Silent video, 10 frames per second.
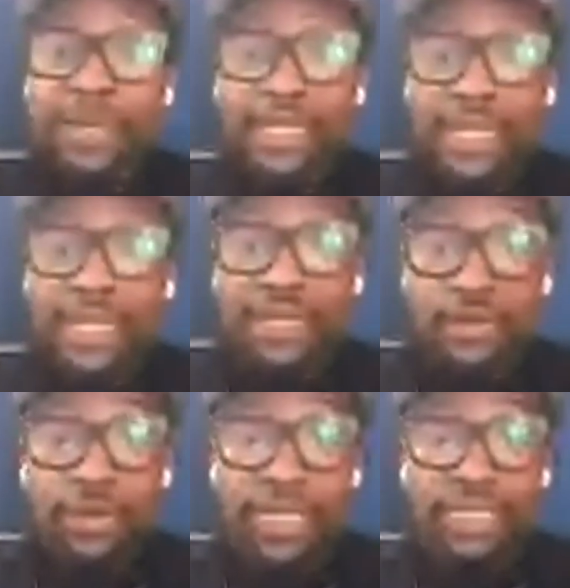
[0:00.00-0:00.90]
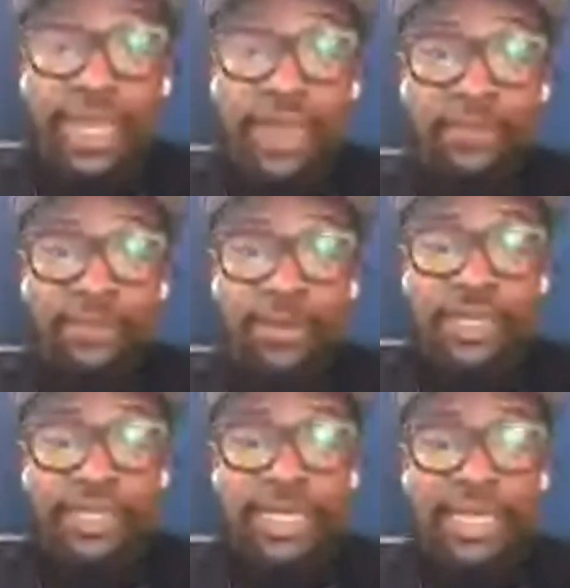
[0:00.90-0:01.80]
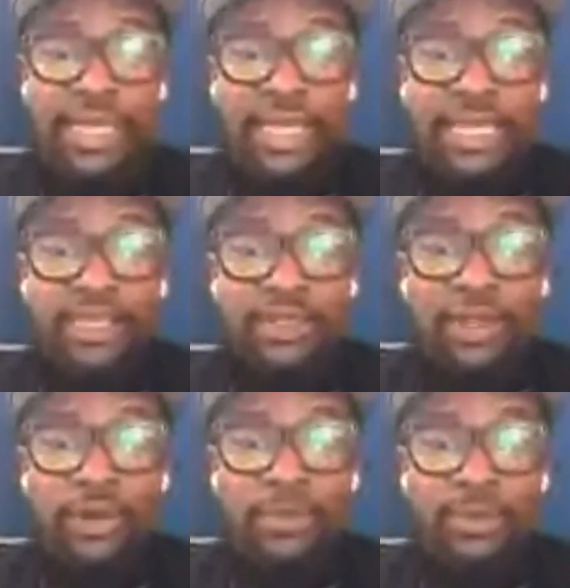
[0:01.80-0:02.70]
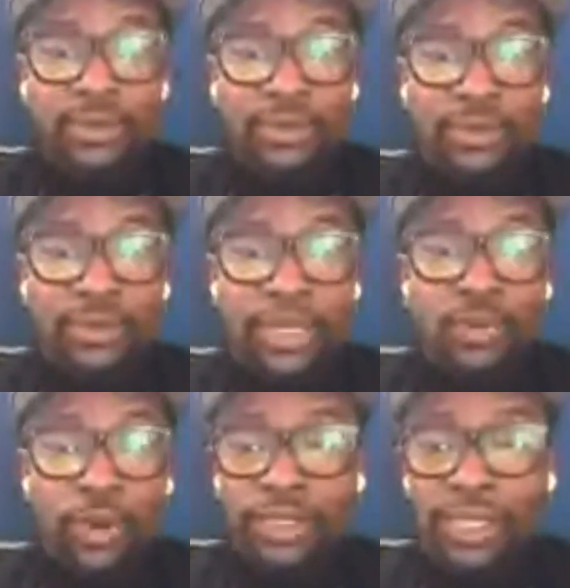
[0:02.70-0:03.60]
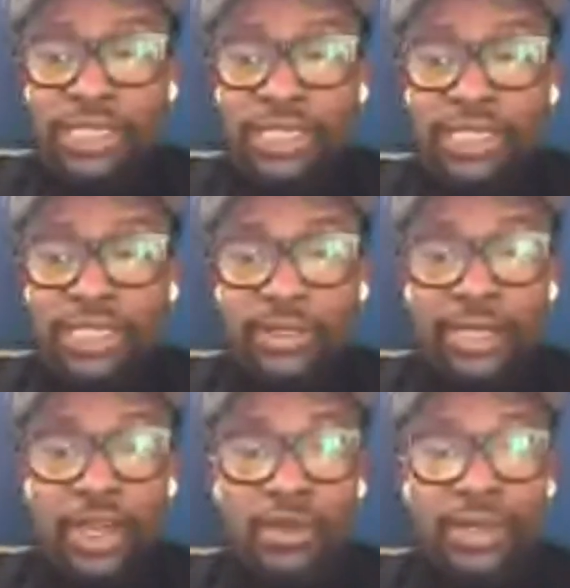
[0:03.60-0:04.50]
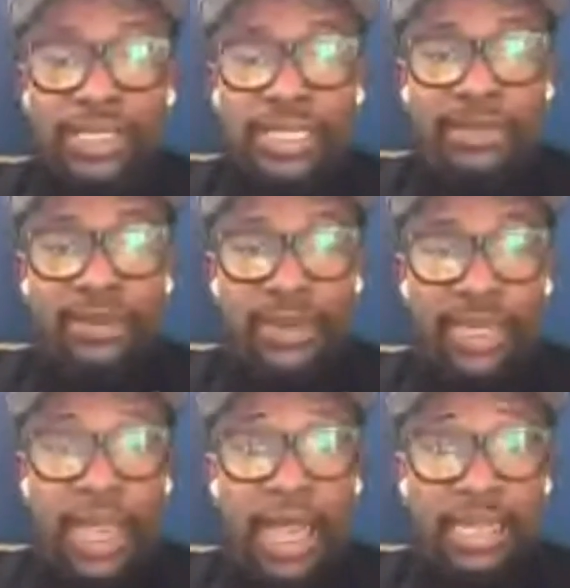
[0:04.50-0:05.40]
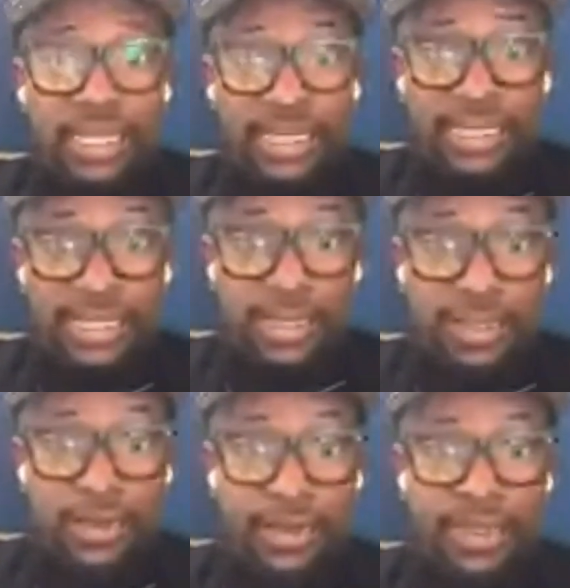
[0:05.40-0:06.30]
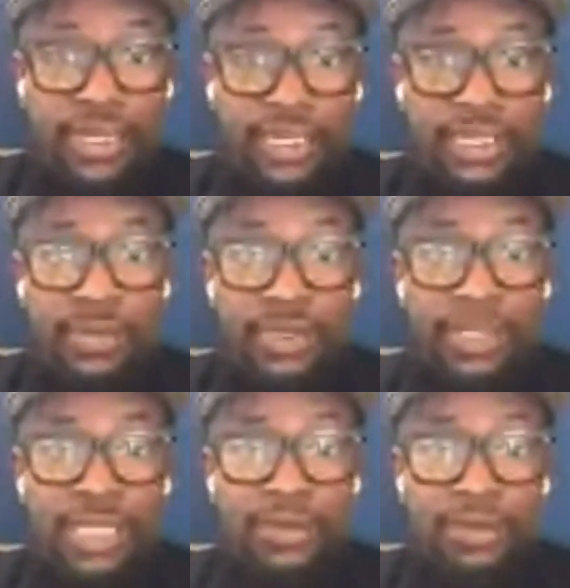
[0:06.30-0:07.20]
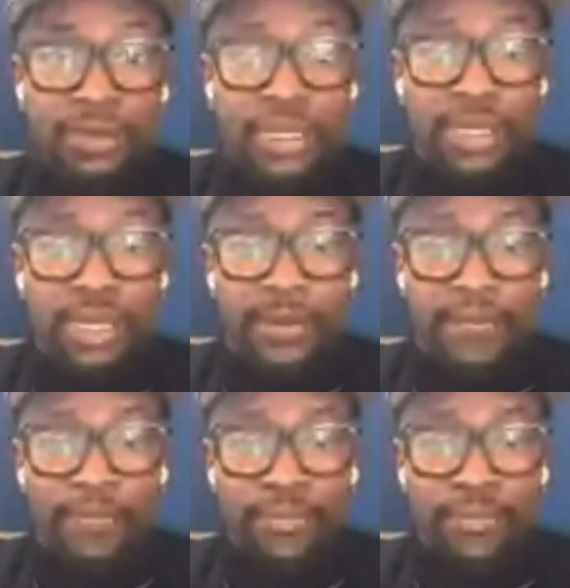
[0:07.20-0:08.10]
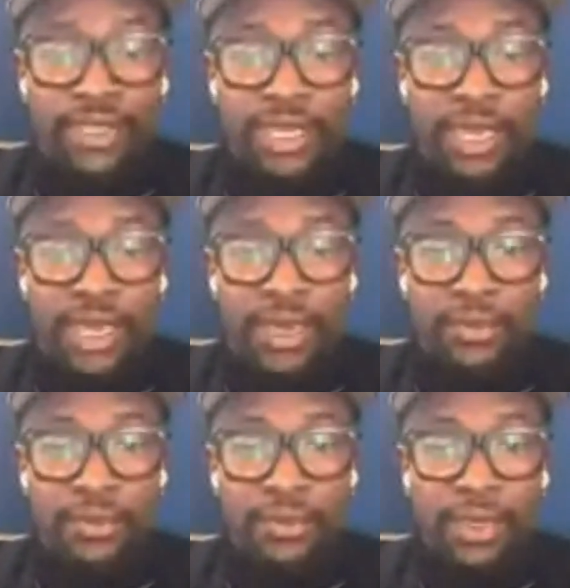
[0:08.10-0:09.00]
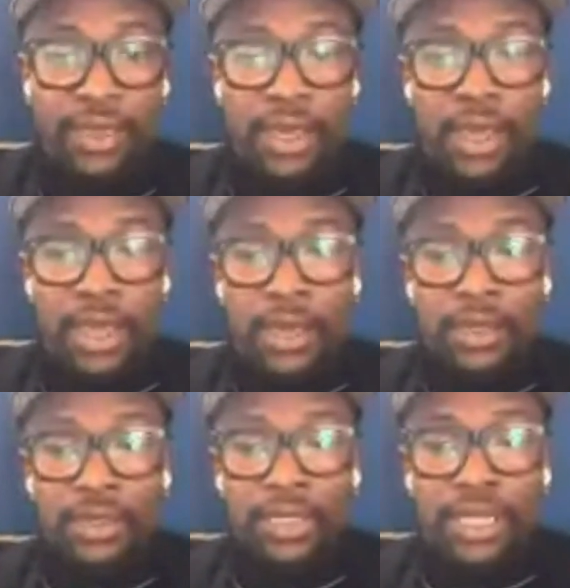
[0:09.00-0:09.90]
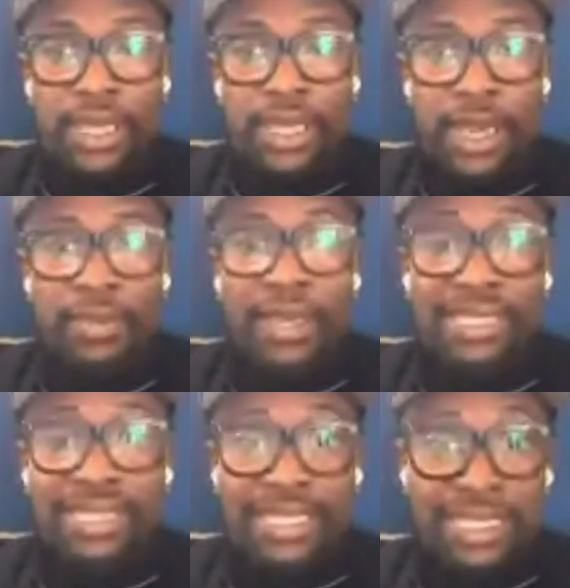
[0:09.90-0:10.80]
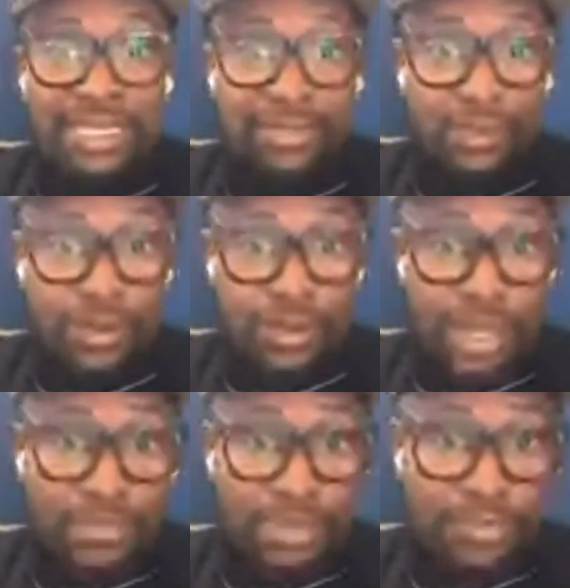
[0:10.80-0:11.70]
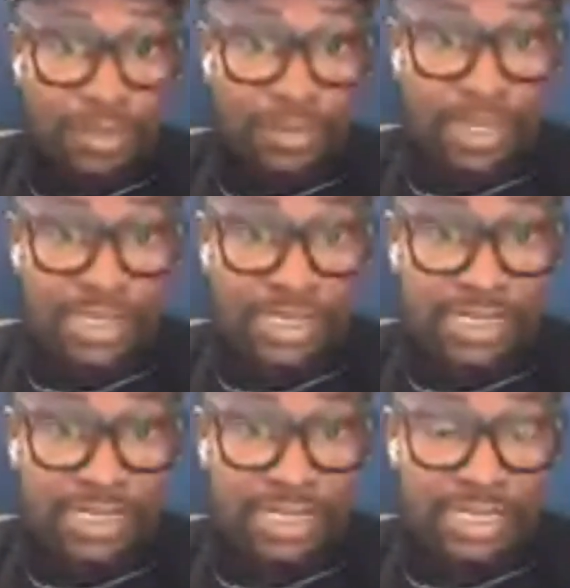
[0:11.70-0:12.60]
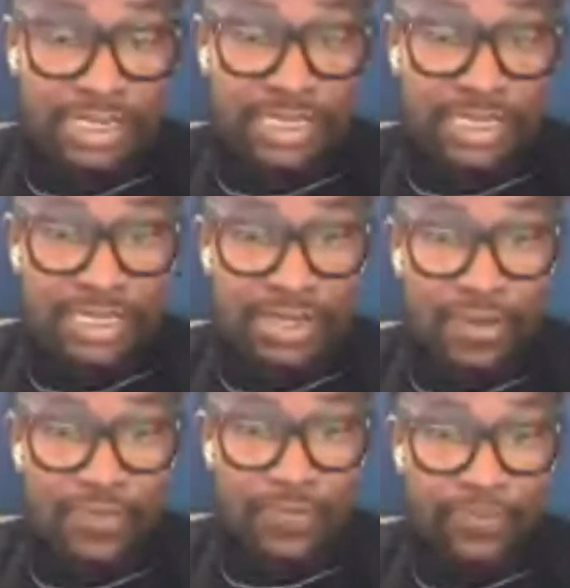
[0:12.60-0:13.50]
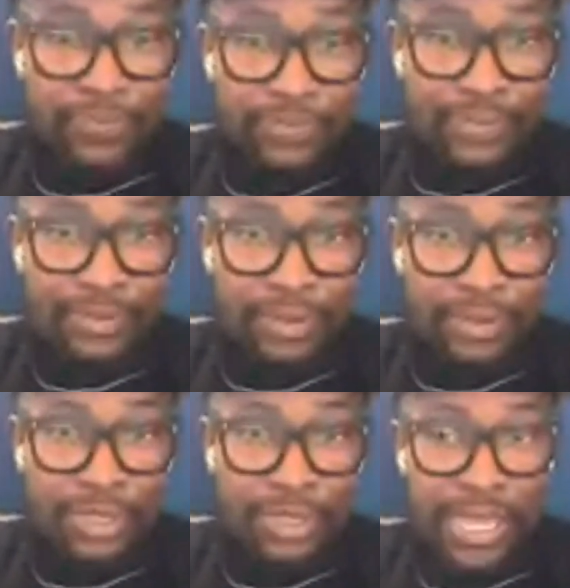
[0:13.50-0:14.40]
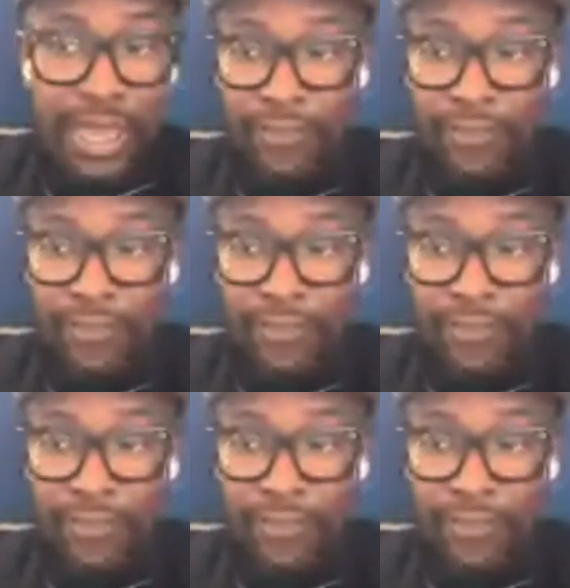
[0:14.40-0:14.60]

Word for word: you know. His work doesn't necessarily always seem to be honest, you know. It doesn't always seem to be the the uh, the uh, best intended work out there, if that makes any sense. So, yeah, I'm not gonna name a name, but I hope you know what